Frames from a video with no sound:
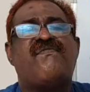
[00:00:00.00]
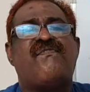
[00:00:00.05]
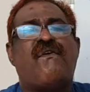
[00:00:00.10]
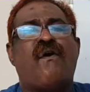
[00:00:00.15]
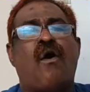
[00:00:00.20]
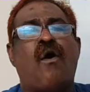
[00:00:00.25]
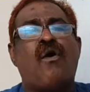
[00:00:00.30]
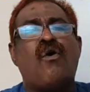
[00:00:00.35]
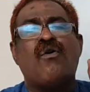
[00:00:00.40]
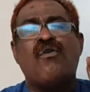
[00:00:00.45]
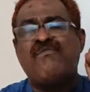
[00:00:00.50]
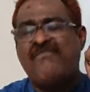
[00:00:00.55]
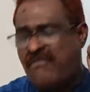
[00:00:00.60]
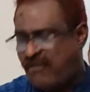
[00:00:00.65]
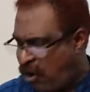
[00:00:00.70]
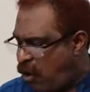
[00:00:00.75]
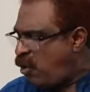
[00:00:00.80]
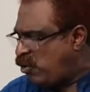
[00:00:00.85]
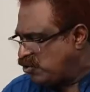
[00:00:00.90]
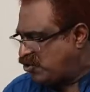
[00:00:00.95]

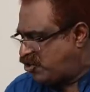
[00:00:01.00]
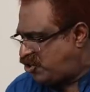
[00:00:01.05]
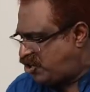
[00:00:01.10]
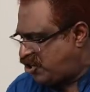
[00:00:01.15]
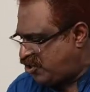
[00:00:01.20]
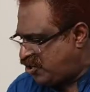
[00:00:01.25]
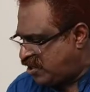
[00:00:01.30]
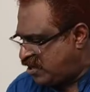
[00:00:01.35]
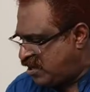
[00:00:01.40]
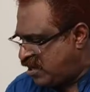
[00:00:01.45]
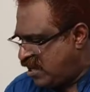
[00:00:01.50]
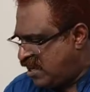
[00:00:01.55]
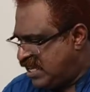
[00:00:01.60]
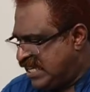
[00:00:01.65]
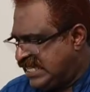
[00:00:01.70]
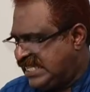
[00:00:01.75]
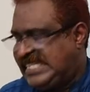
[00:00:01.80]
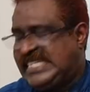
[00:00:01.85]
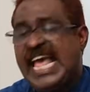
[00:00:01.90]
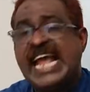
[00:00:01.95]
Frost
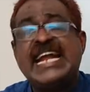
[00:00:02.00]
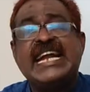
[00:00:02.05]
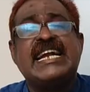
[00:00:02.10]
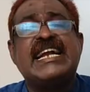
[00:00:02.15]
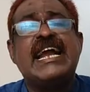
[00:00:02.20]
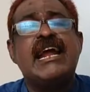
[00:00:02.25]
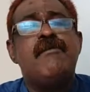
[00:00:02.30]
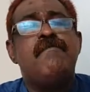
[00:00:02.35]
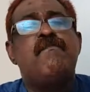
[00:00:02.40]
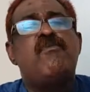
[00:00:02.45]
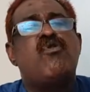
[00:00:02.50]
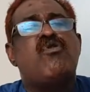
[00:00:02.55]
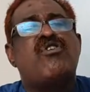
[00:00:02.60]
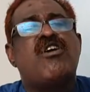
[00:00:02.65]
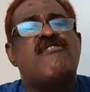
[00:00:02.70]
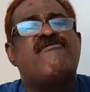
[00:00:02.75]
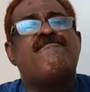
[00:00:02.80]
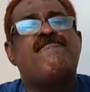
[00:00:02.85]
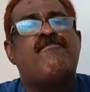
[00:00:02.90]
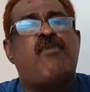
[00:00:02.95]
second book
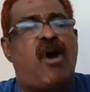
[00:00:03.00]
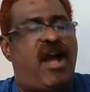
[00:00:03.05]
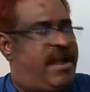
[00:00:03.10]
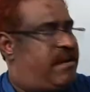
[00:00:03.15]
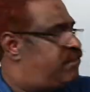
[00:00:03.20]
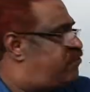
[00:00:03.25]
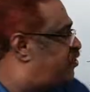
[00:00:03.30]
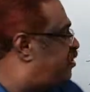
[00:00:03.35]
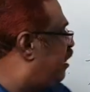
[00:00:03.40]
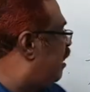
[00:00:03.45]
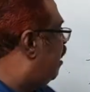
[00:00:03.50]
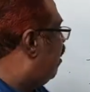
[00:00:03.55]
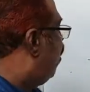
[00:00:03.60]
of poems.